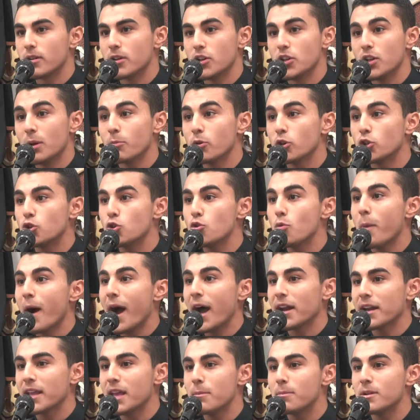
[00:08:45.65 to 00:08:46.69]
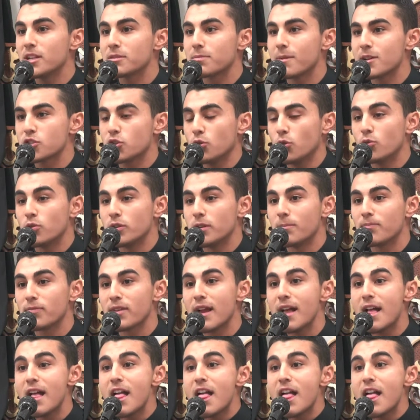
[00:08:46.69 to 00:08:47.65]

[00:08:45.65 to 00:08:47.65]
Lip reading: Number two, Bahriya bint Mas'ud.